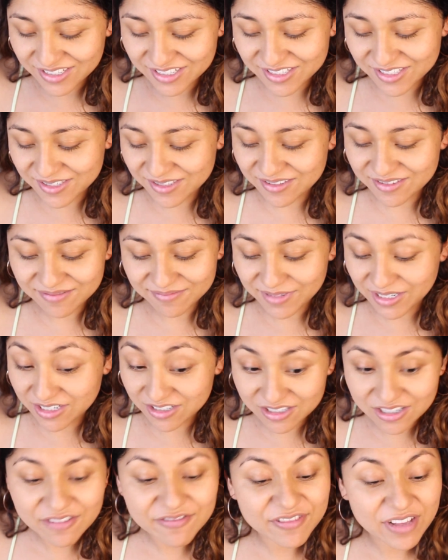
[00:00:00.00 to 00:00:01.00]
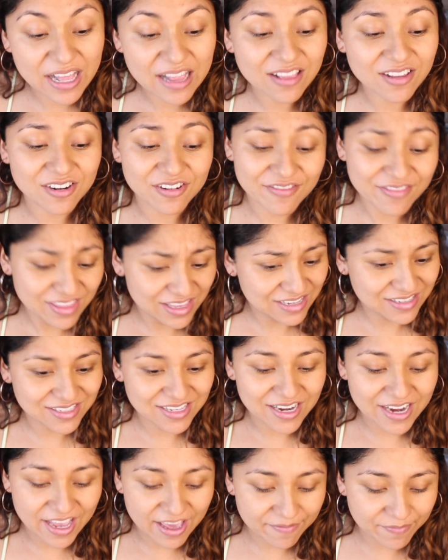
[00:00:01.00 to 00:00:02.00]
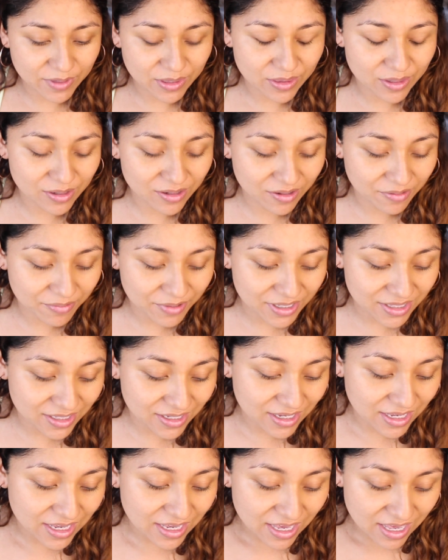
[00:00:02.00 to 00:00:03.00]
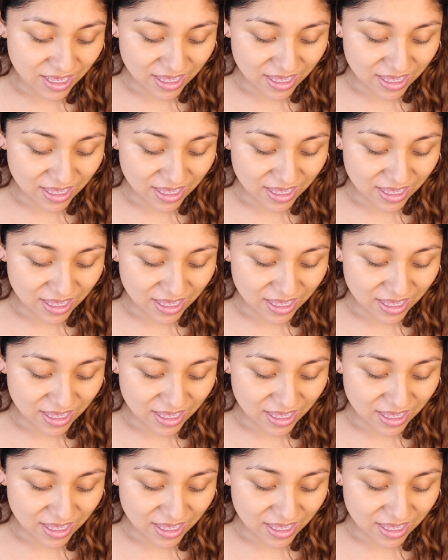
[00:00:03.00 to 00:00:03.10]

It's because of a lot of things that I have been dealing with.